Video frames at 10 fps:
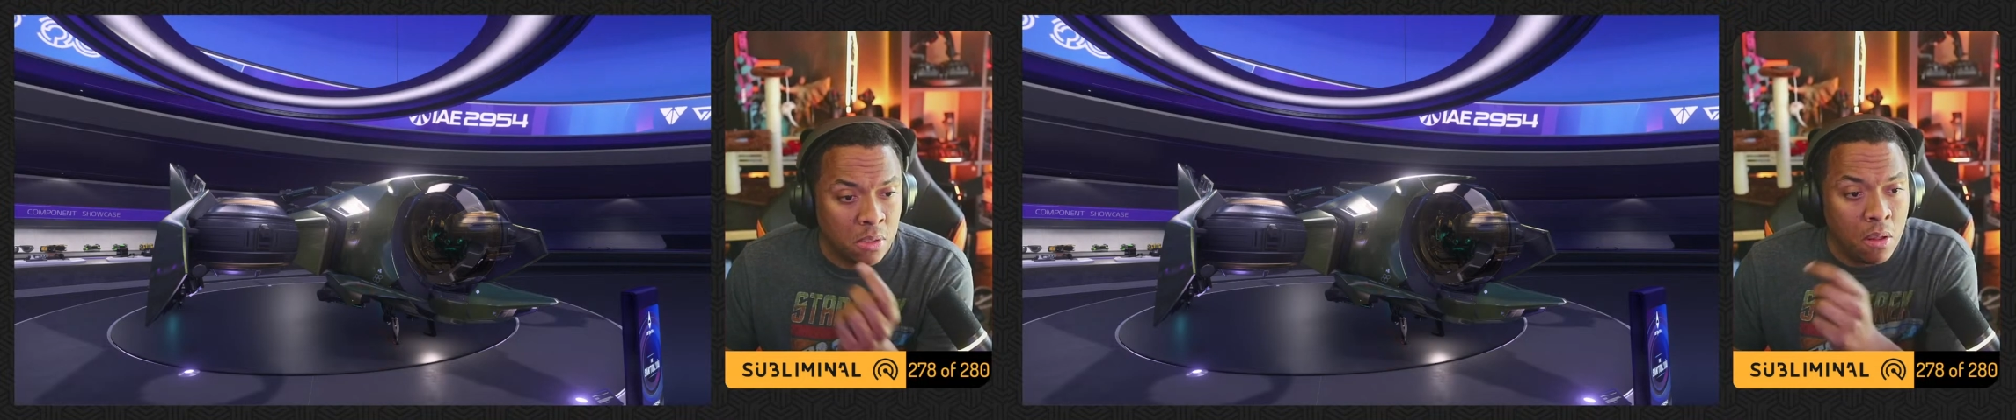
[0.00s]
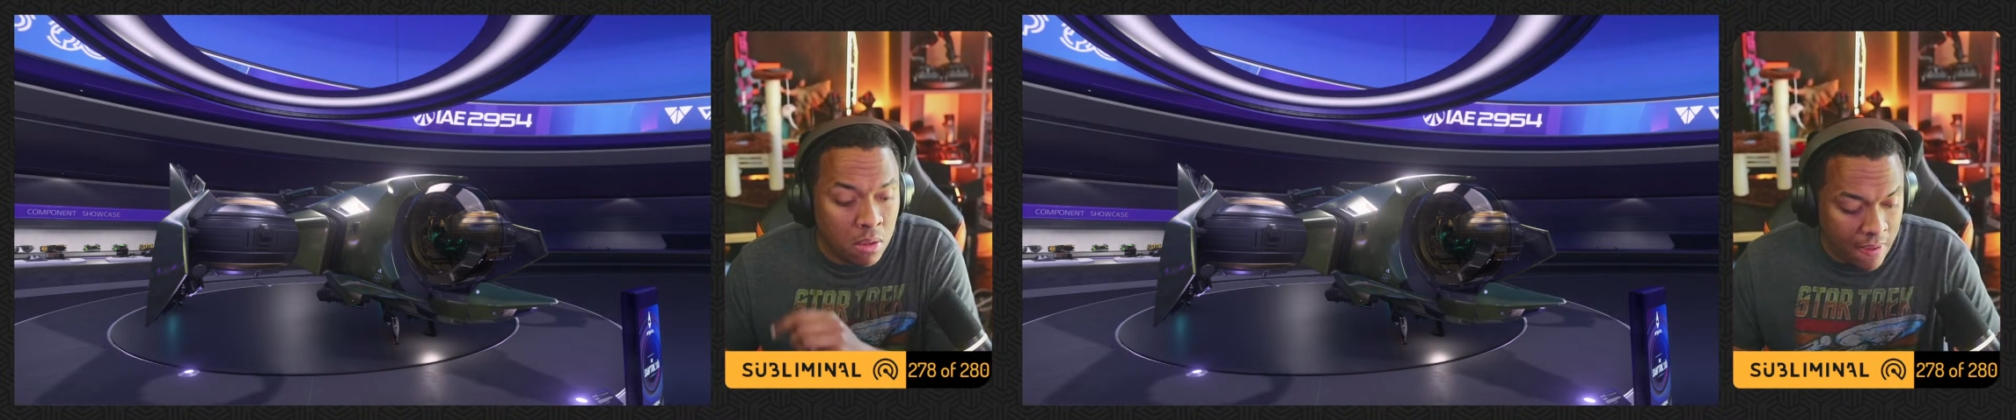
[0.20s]

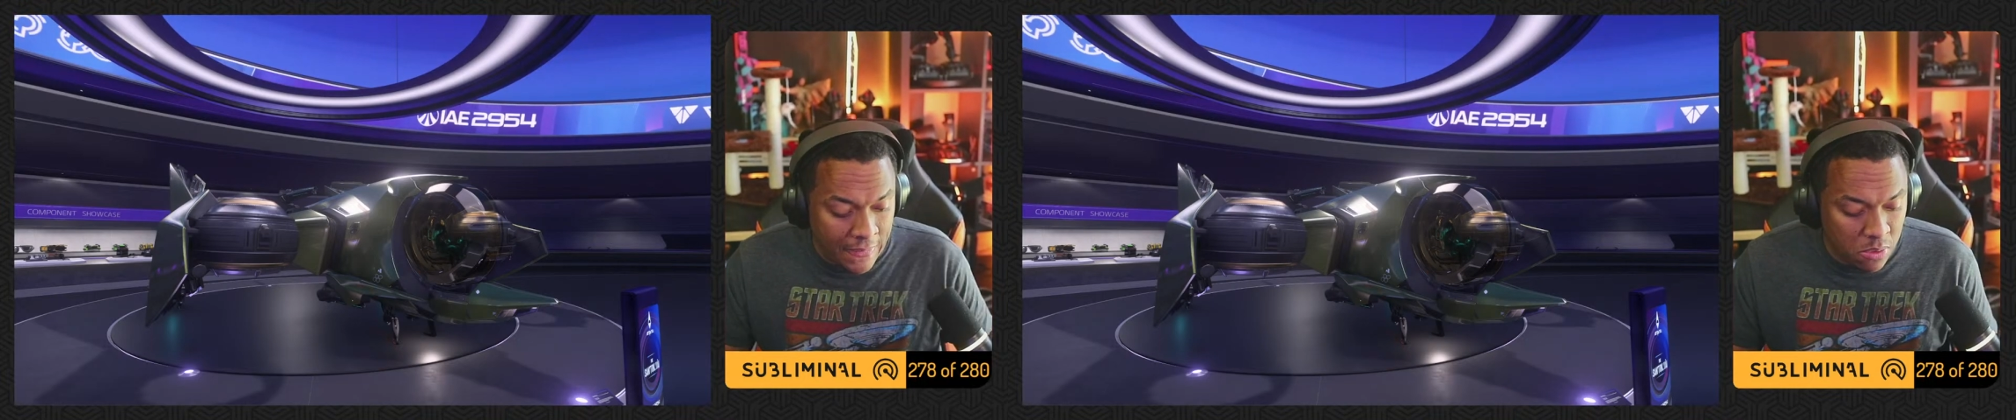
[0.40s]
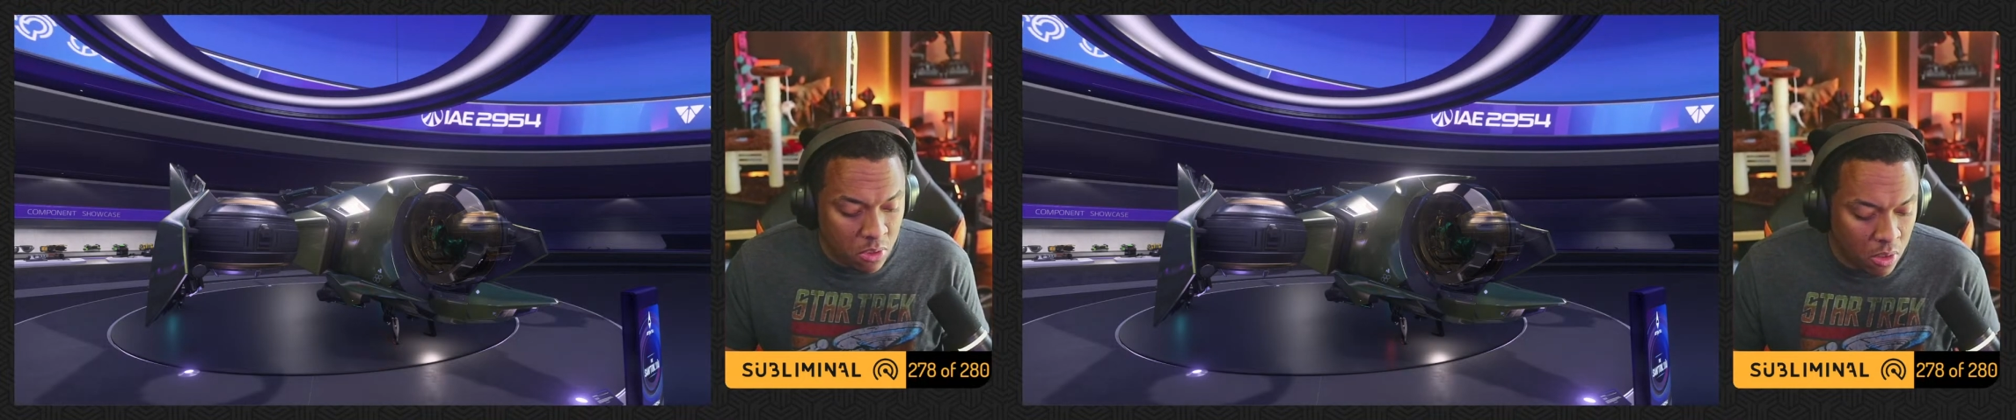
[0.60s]
look,
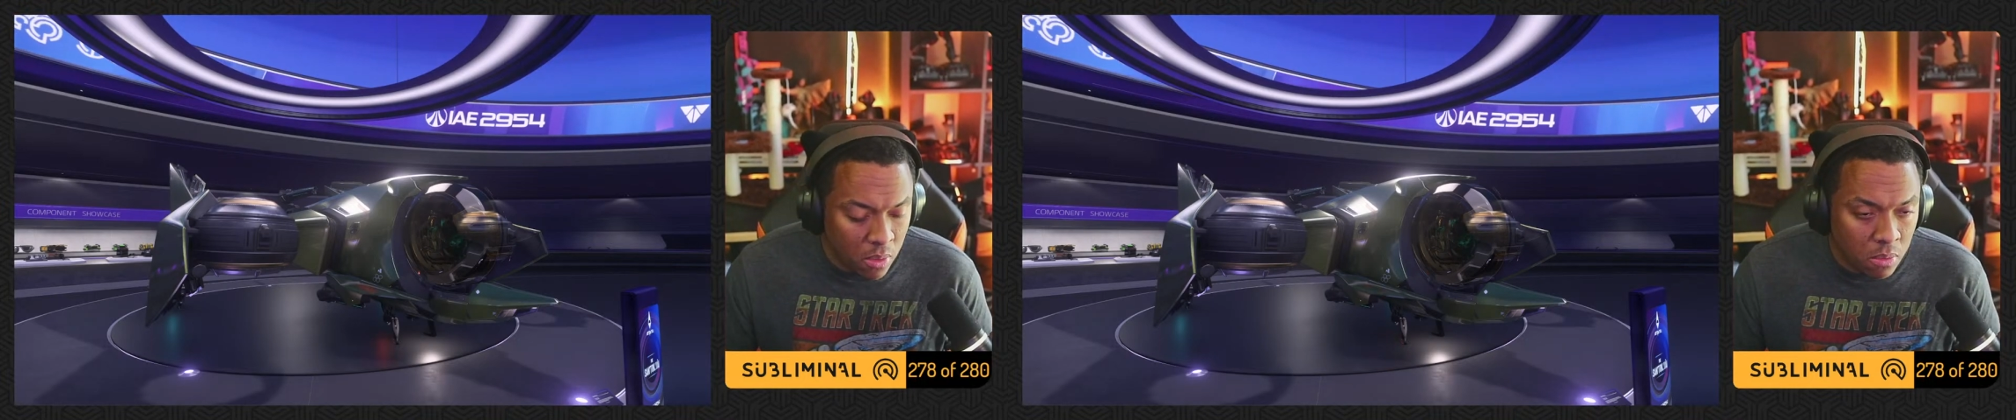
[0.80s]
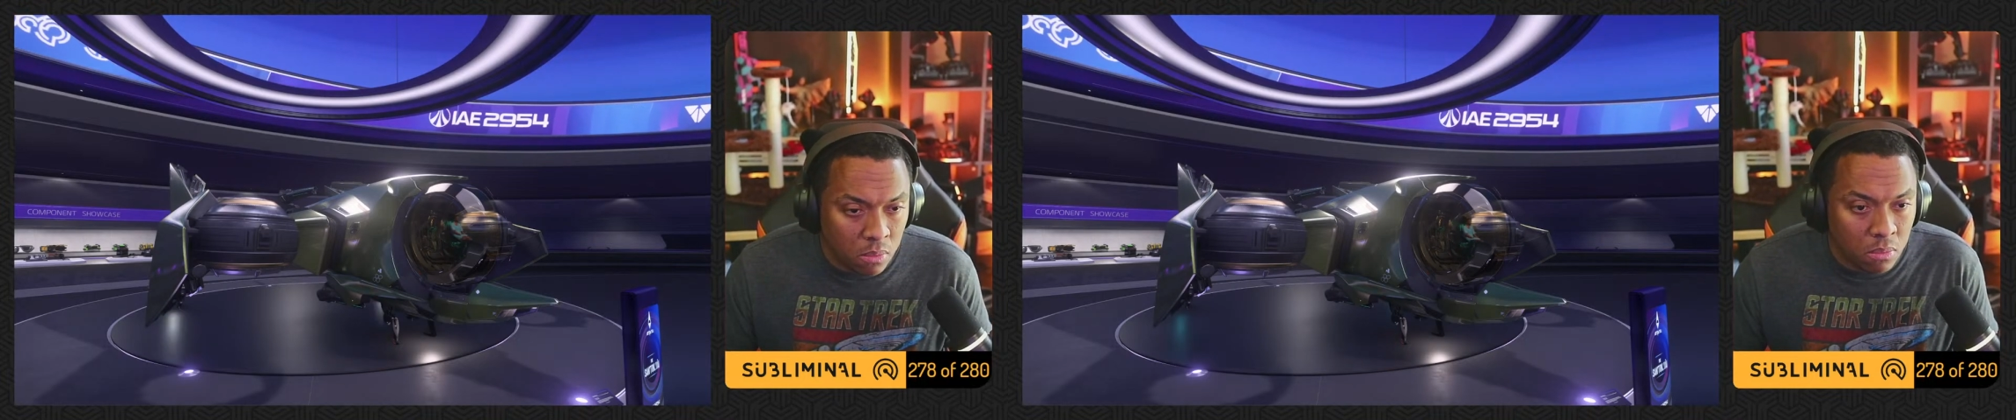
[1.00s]
and you
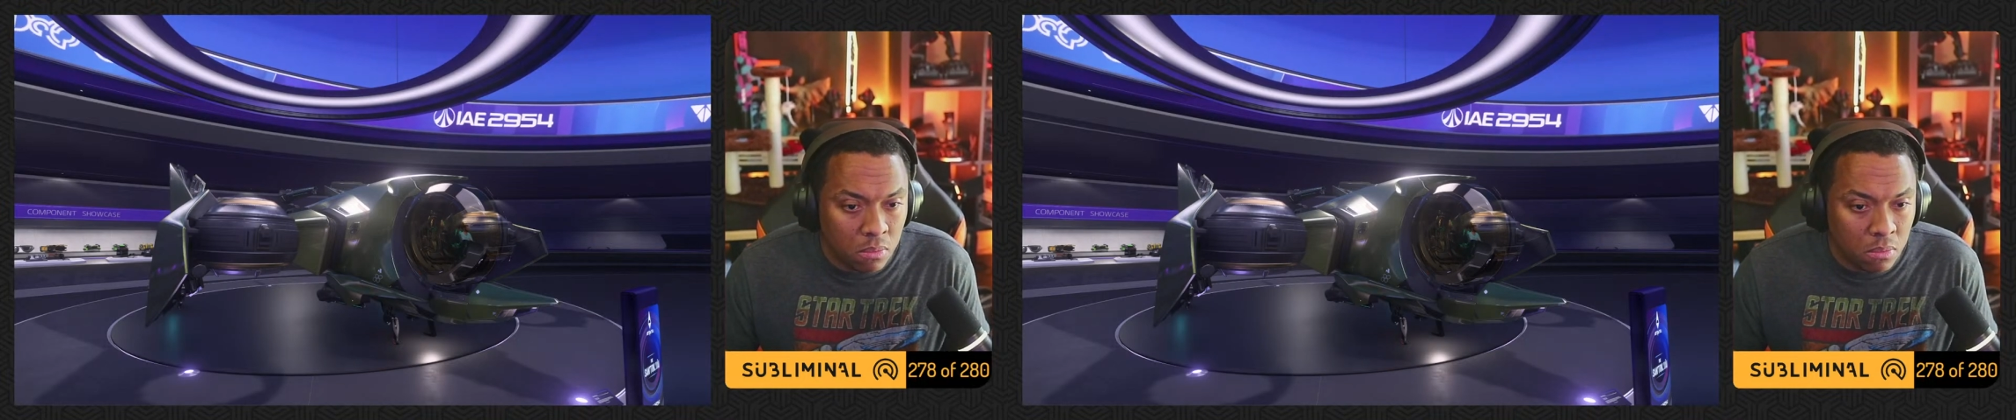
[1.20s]
couldn't